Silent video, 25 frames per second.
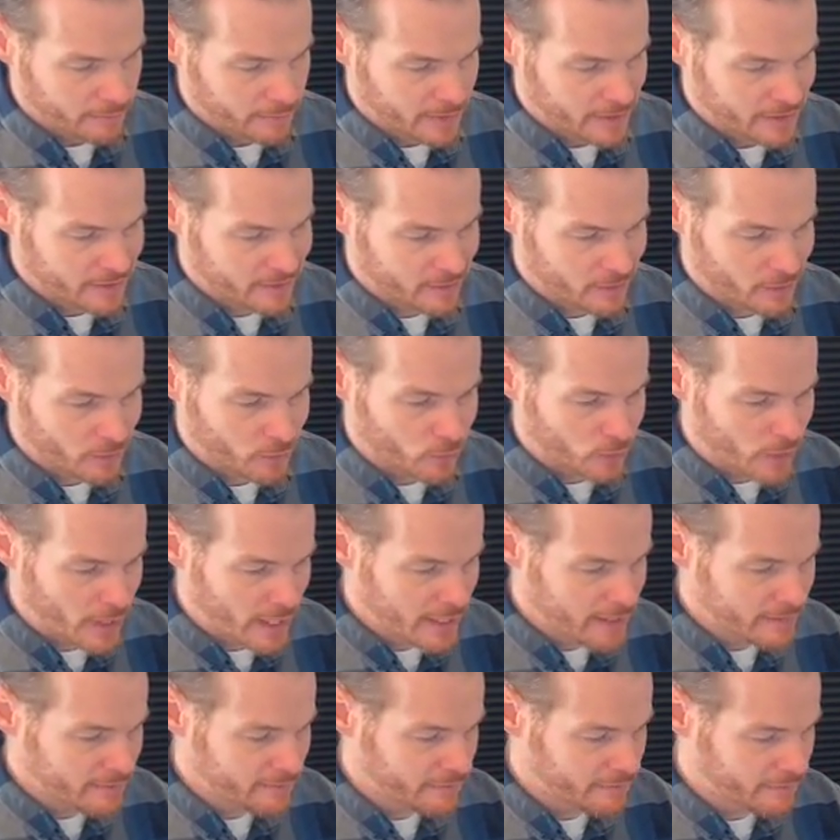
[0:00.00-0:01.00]
It's the
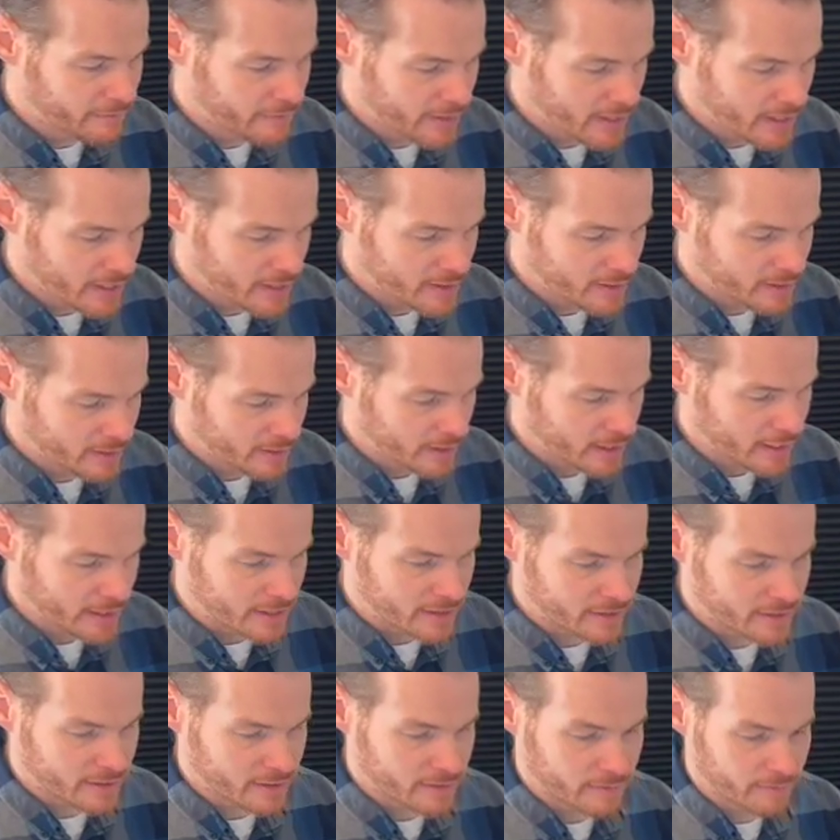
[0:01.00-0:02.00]
right fit.
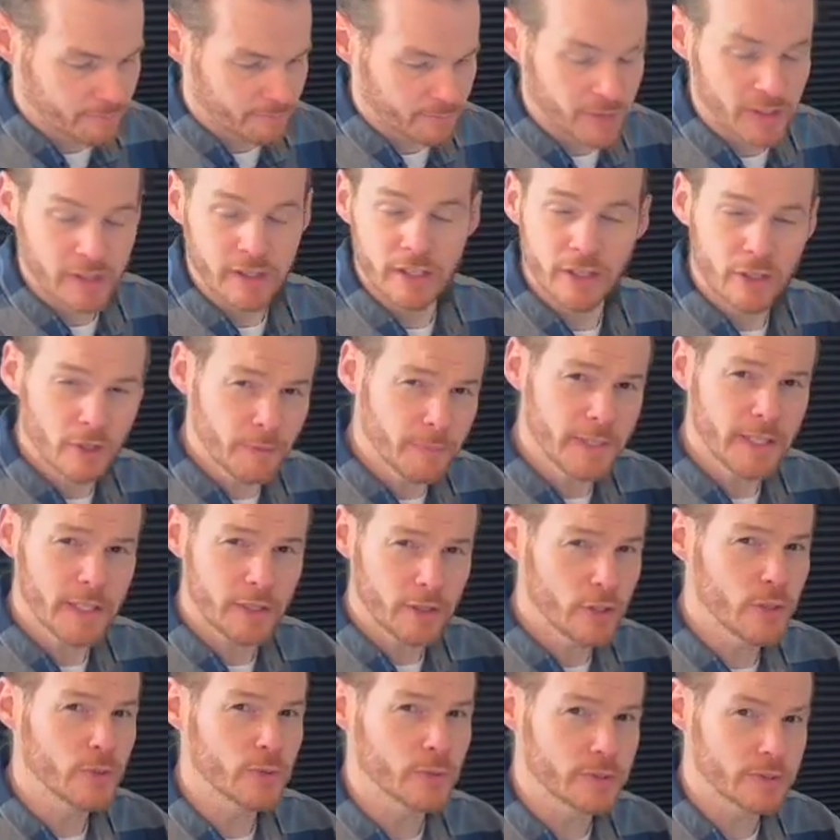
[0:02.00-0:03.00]
It's a little bit
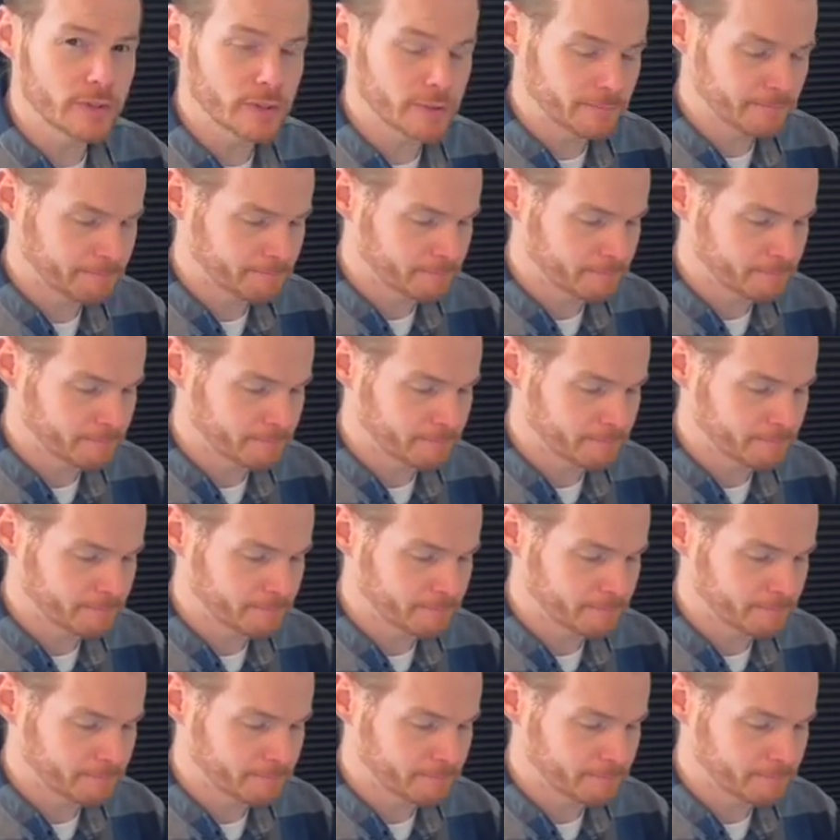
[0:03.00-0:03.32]
loose,